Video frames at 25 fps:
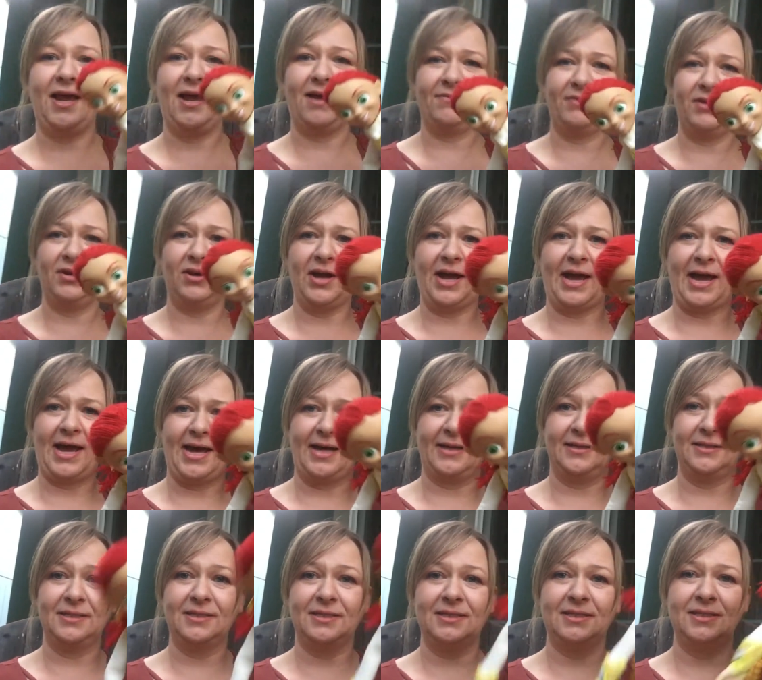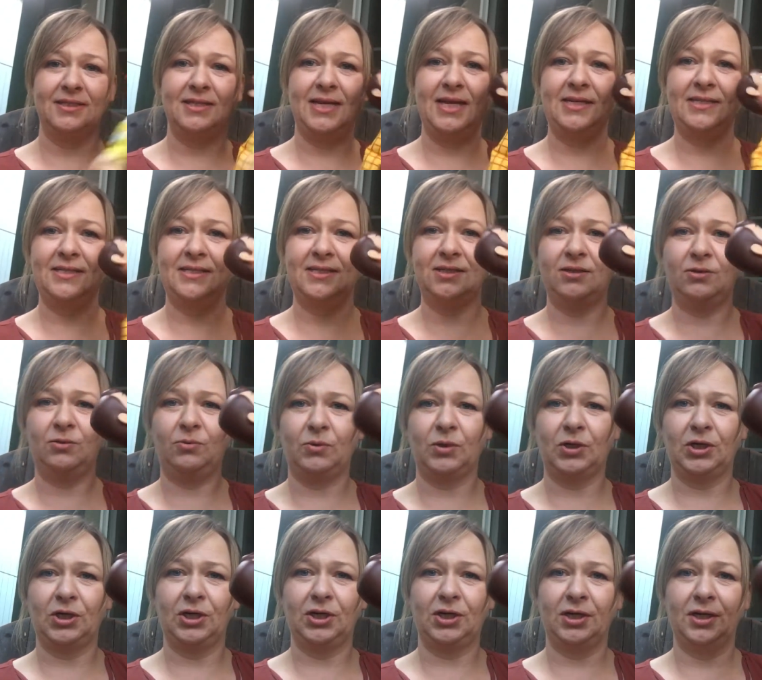have their hats. They still
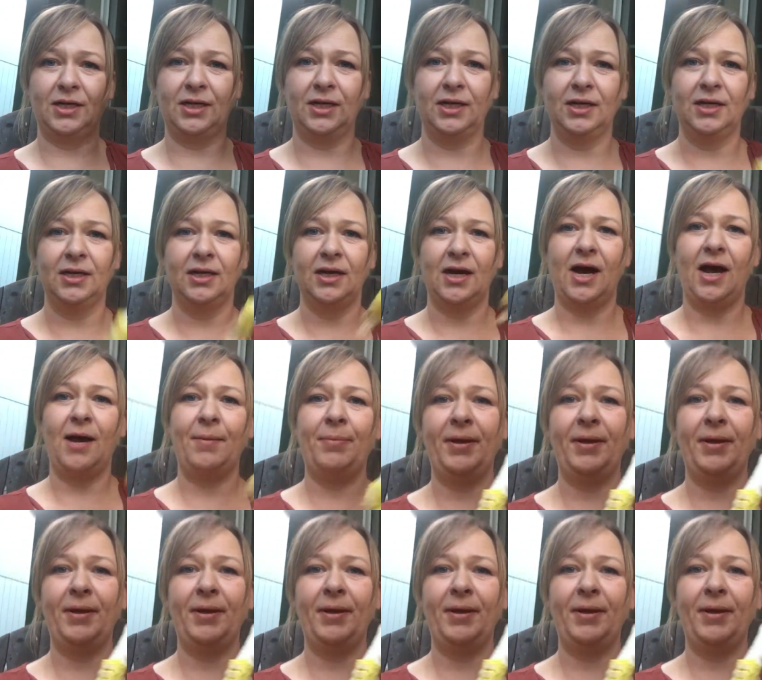work. I